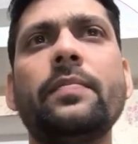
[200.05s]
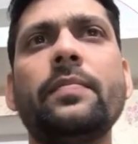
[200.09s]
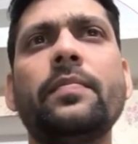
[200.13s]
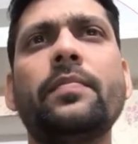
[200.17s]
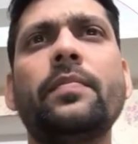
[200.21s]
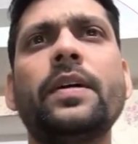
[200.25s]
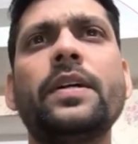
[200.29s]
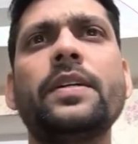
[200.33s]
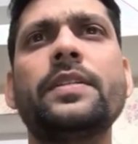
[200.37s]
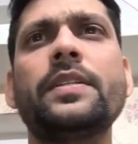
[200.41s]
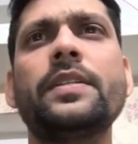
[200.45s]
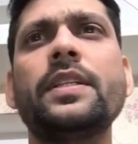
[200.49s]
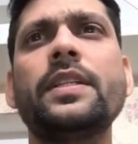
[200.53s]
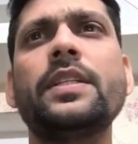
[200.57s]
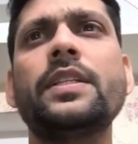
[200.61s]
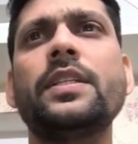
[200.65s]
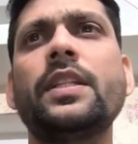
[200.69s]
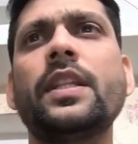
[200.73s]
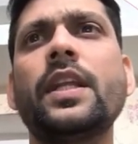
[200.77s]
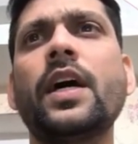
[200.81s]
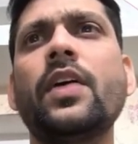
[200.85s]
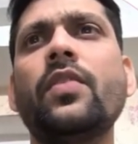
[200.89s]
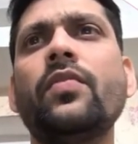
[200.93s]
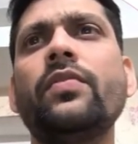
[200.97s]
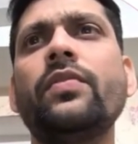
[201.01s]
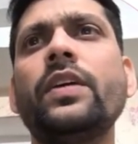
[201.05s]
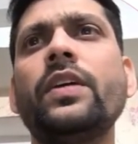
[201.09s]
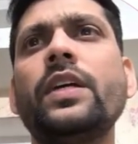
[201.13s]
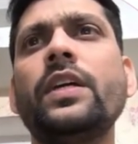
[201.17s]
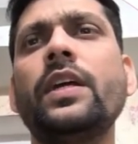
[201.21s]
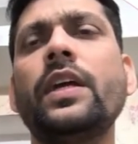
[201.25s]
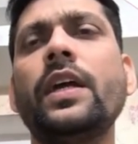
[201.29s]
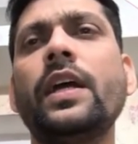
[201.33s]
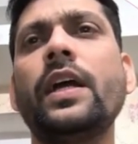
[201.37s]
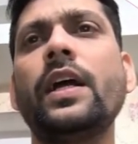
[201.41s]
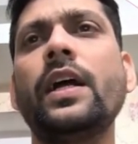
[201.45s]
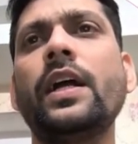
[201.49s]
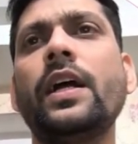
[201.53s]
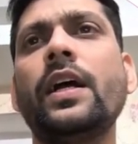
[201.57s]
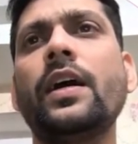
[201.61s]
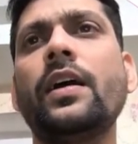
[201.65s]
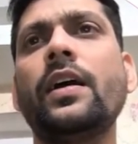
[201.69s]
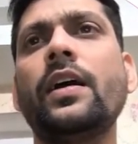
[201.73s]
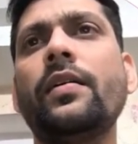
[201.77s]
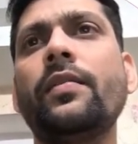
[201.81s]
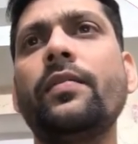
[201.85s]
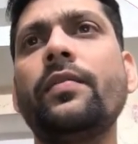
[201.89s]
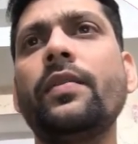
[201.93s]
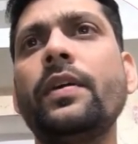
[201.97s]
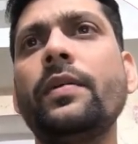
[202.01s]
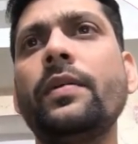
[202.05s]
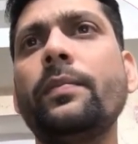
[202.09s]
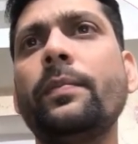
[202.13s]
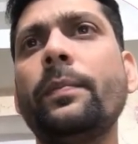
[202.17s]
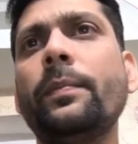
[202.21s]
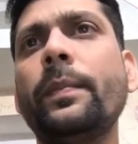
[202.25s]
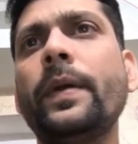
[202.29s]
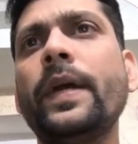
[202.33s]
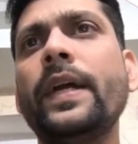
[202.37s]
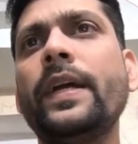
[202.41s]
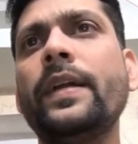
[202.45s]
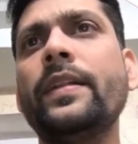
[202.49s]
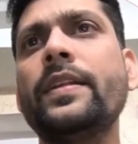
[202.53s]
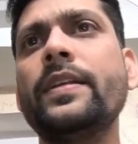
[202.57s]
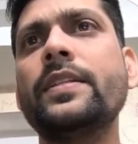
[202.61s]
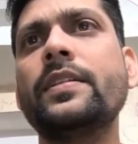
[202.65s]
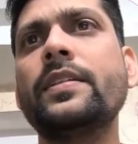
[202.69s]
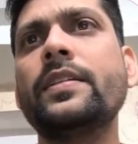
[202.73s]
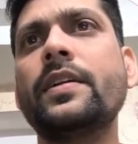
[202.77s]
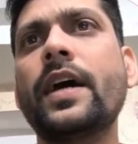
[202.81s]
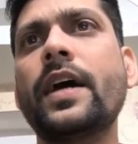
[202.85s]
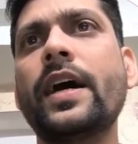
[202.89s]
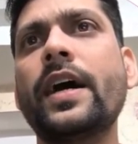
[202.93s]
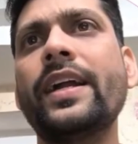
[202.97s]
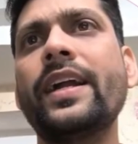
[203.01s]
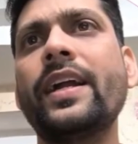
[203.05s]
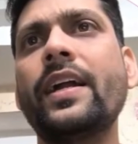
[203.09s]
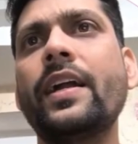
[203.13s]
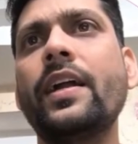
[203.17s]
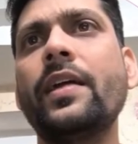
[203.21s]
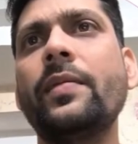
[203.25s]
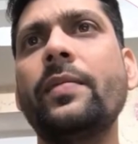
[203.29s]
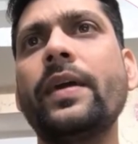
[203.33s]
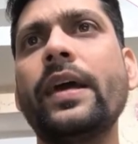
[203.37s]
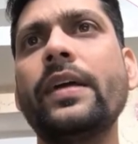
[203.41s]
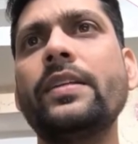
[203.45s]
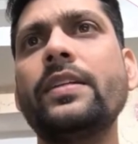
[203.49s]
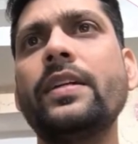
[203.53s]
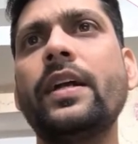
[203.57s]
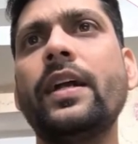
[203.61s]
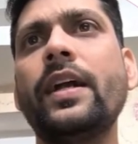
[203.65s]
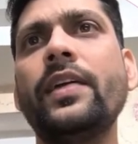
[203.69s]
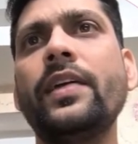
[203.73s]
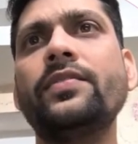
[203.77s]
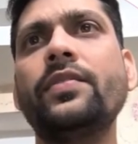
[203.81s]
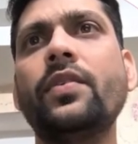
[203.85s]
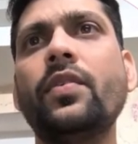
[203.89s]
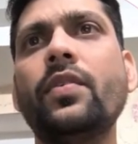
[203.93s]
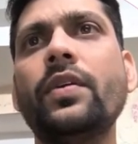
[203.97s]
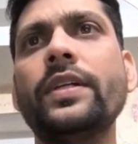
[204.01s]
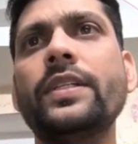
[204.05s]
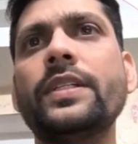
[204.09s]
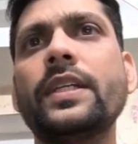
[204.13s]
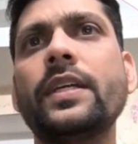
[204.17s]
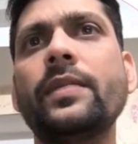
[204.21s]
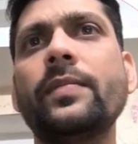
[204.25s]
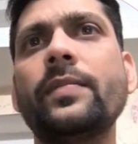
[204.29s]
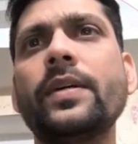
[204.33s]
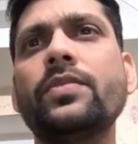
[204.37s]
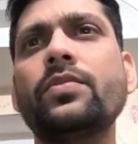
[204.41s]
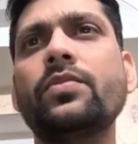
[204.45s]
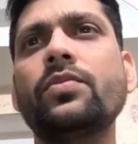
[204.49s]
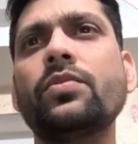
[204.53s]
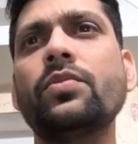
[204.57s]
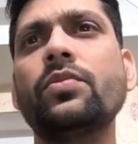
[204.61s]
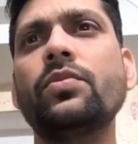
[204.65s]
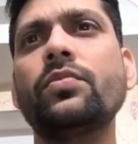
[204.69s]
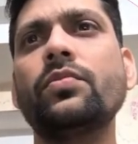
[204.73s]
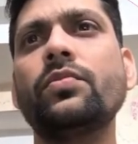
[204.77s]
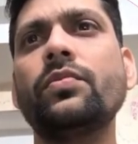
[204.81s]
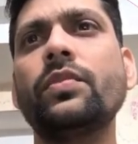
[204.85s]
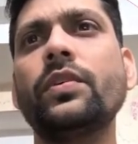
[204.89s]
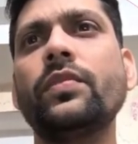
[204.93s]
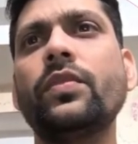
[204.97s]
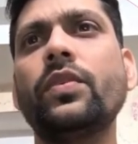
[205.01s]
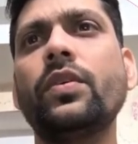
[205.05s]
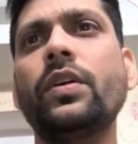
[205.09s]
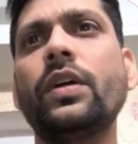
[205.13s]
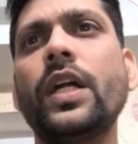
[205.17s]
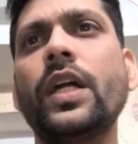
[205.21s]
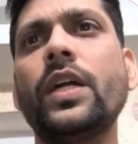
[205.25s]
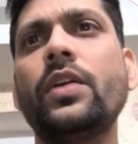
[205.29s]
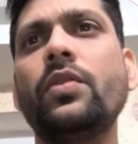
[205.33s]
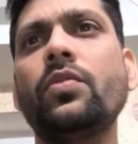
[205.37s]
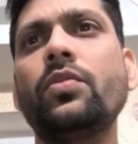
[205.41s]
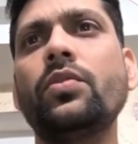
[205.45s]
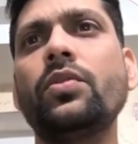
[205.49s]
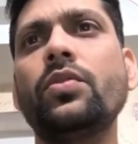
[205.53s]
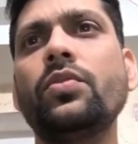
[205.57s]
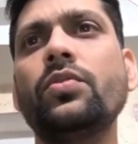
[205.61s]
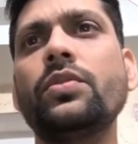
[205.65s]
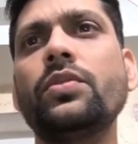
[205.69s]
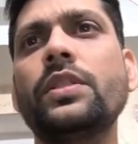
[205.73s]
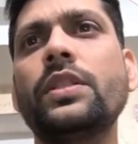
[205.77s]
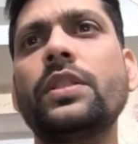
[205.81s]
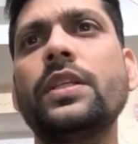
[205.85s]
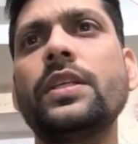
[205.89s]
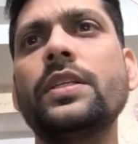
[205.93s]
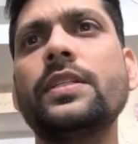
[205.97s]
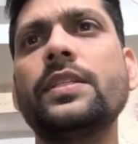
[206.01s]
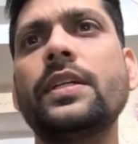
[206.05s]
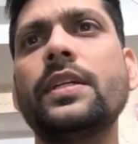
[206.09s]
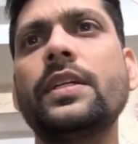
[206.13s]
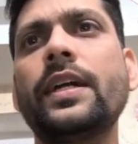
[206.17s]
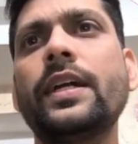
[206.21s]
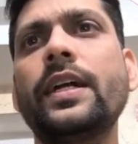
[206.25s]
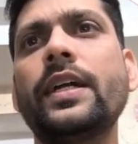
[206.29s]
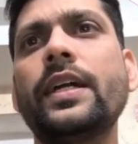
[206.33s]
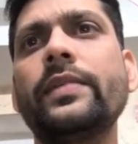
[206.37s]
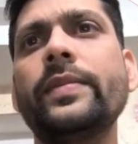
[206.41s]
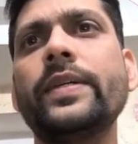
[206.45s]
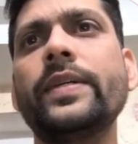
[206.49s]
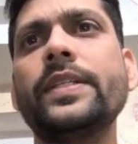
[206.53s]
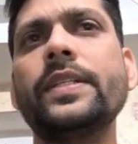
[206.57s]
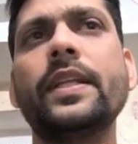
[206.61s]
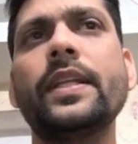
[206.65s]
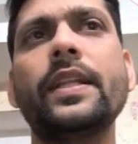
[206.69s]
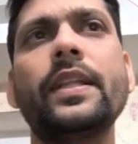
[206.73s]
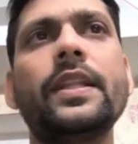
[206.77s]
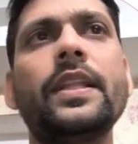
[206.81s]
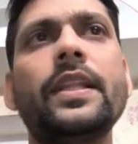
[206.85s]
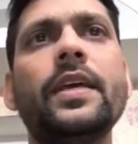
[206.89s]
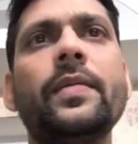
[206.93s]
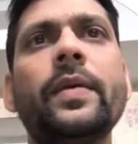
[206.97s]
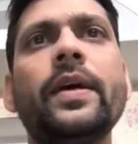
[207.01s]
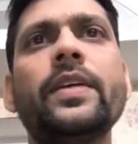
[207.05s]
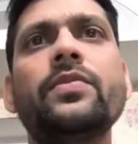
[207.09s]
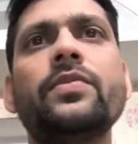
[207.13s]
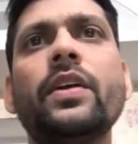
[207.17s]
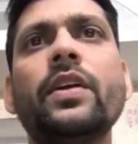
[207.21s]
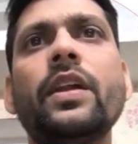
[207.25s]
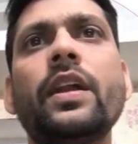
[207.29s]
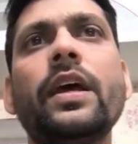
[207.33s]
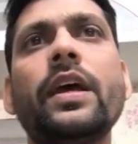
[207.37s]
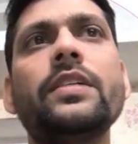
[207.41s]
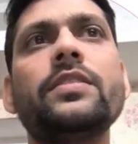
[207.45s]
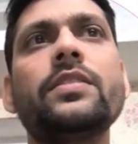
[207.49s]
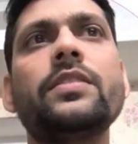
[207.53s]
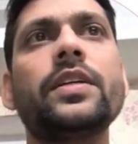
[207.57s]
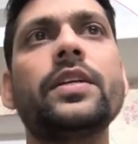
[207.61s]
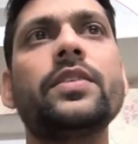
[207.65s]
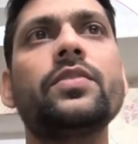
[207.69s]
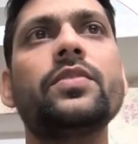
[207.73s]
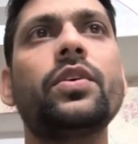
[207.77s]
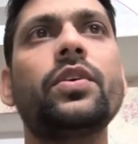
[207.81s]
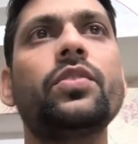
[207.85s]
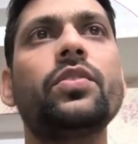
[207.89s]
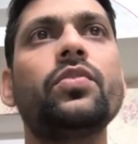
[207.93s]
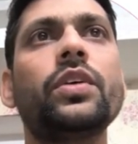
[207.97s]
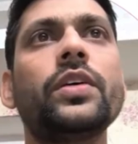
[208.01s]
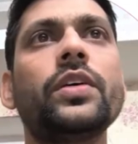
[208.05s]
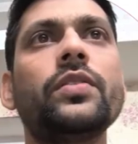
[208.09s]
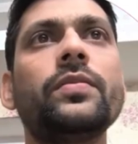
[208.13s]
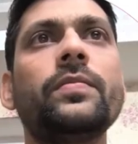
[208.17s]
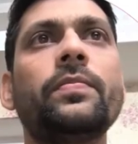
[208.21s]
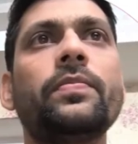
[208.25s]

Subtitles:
But since now we made this target DB as a default schema, so we would need to use this database name as well, else it is going to give